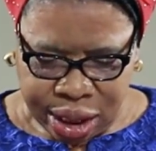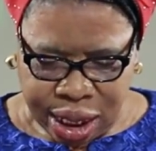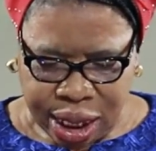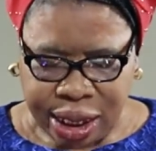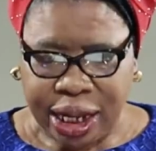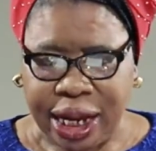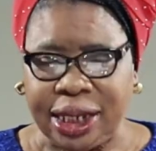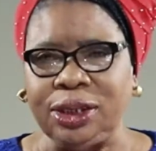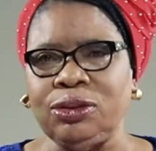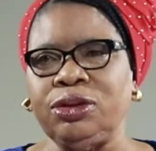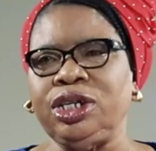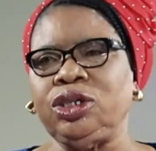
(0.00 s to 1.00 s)
and there is
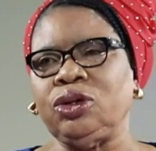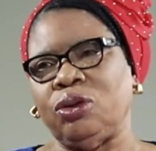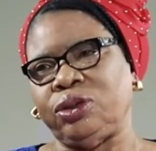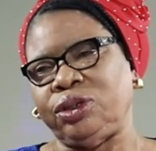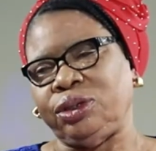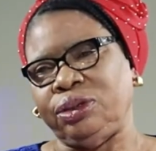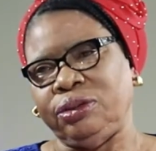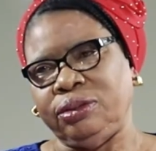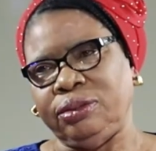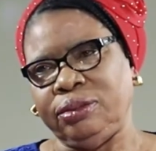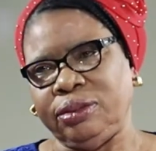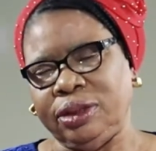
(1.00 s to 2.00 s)
no results.
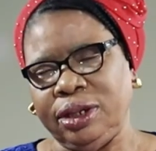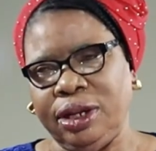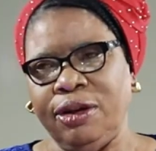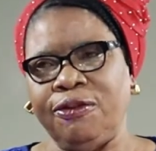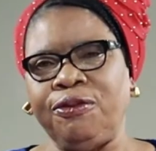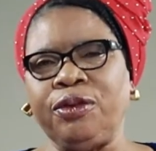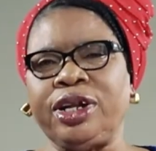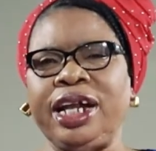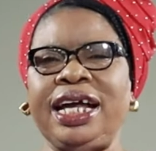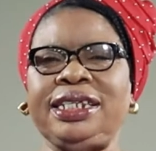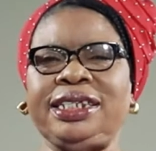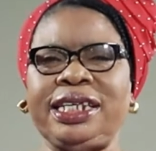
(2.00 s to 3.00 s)

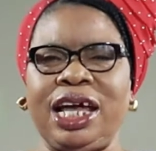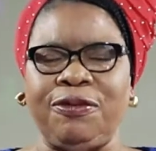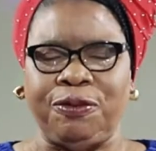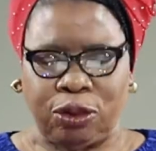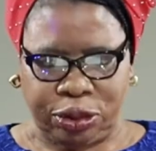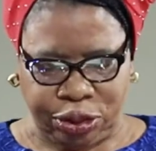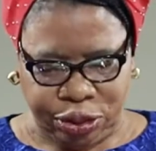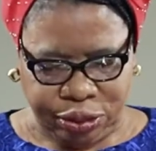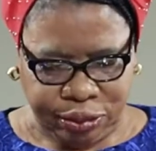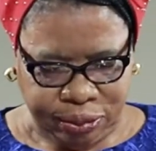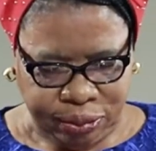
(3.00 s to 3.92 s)
Fruitless effort.